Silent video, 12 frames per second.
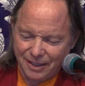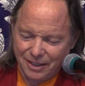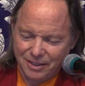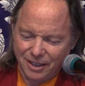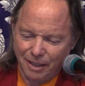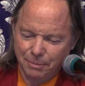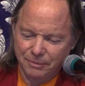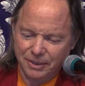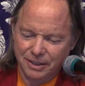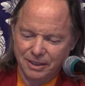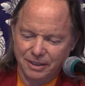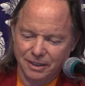the top of
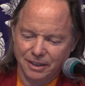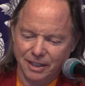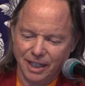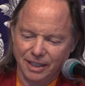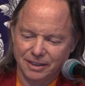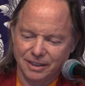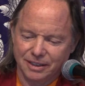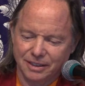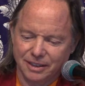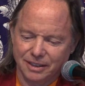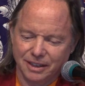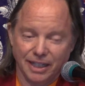their skull has this
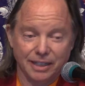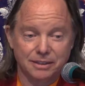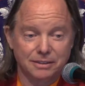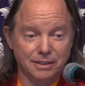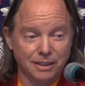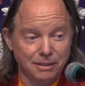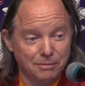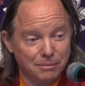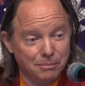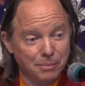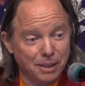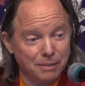little extra
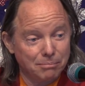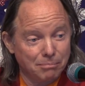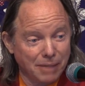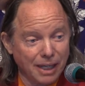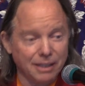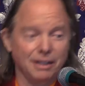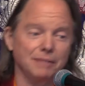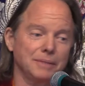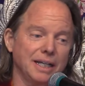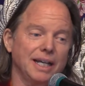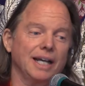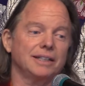bump. My
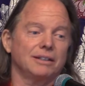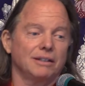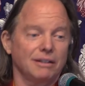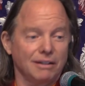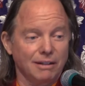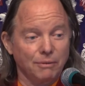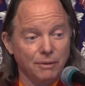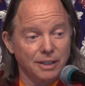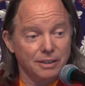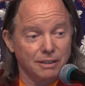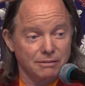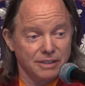lama had a,
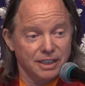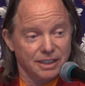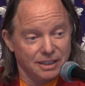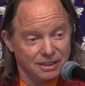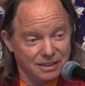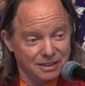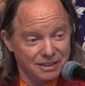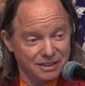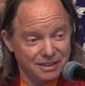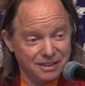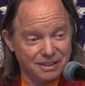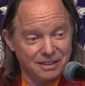one already.
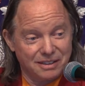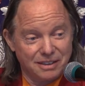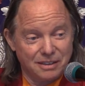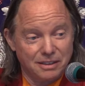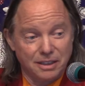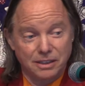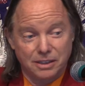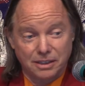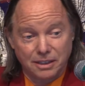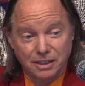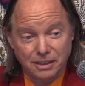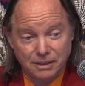Uh, his
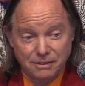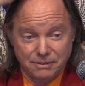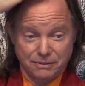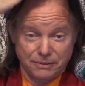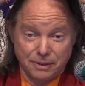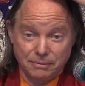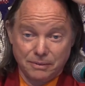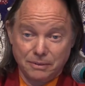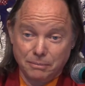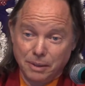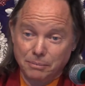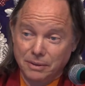skull from,
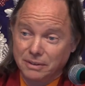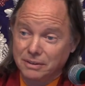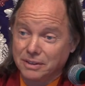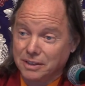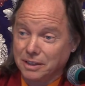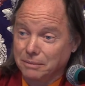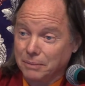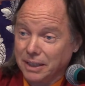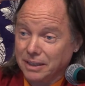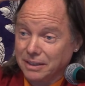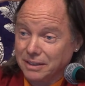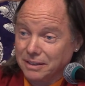remember
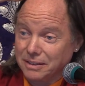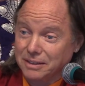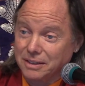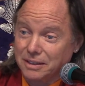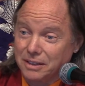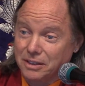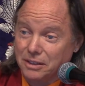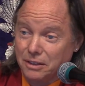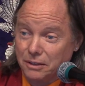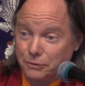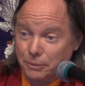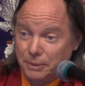Jigme? His, his
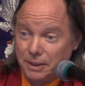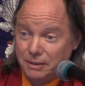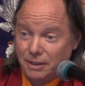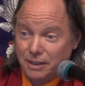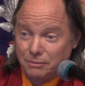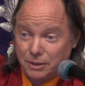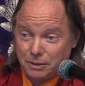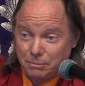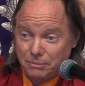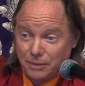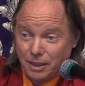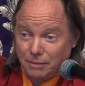skull from here on was
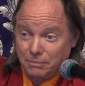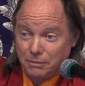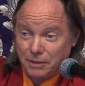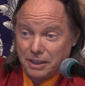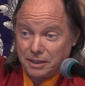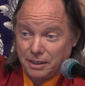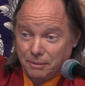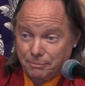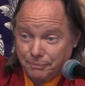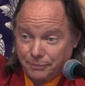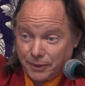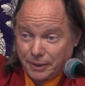up, raised up,
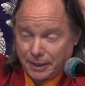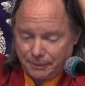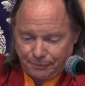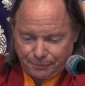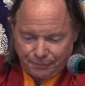okay?